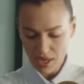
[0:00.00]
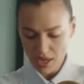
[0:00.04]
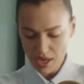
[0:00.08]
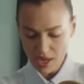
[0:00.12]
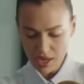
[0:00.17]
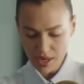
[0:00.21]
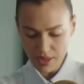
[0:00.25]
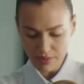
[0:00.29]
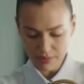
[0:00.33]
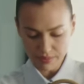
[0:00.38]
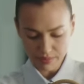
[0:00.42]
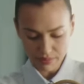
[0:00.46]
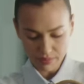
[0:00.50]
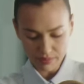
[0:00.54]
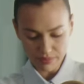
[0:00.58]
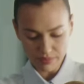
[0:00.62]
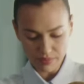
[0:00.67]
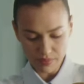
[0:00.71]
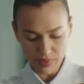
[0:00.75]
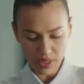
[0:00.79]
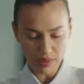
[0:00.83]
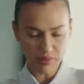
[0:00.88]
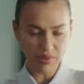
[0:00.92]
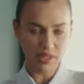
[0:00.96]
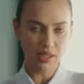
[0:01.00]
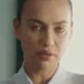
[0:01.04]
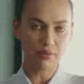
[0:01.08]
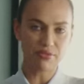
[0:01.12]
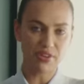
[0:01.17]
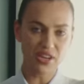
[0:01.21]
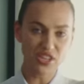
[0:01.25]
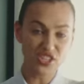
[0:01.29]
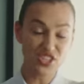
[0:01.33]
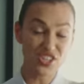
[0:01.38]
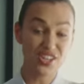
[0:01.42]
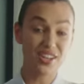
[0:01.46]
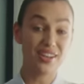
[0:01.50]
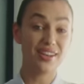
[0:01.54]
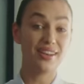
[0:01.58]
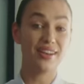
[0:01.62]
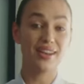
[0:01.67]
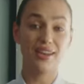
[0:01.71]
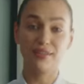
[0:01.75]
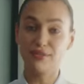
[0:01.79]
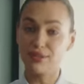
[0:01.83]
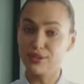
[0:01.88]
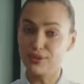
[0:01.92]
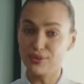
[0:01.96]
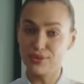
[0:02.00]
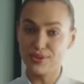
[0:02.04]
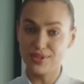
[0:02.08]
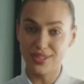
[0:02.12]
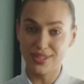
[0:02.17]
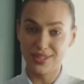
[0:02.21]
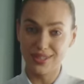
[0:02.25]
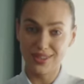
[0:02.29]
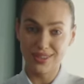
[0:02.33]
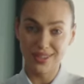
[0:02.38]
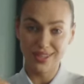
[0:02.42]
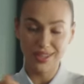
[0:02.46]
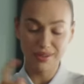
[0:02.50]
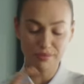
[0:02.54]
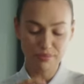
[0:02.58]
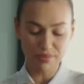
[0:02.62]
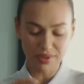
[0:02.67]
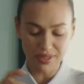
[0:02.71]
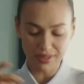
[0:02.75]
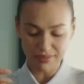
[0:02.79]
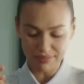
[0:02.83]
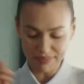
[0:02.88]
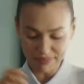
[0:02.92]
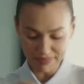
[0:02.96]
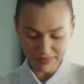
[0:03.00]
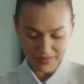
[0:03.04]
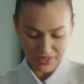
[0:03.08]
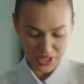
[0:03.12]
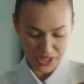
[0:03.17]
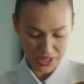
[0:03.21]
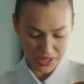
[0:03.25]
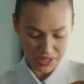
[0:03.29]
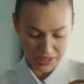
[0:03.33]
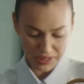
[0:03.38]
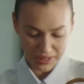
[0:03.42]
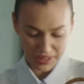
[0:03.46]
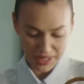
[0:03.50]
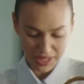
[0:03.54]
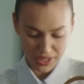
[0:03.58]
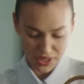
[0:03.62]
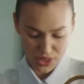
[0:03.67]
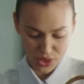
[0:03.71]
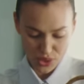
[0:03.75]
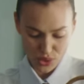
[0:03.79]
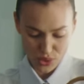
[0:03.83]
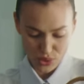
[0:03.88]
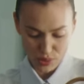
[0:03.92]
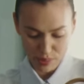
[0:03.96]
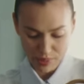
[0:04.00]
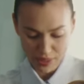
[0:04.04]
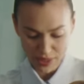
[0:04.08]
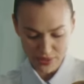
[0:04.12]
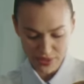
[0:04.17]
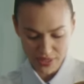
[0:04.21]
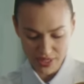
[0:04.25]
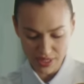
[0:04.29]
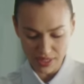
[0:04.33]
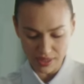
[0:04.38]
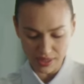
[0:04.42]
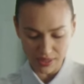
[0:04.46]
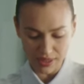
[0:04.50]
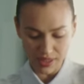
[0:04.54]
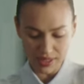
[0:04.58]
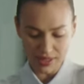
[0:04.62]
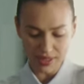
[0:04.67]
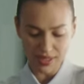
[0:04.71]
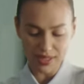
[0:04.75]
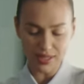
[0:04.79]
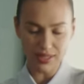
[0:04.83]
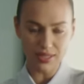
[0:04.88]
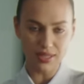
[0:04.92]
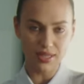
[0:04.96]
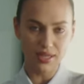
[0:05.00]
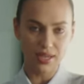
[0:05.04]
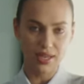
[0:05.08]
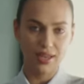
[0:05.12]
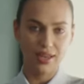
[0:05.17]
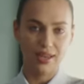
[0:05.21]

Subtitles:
I mean, I'm Russian and never lose anything, but just in case, two pairs of sunglasses.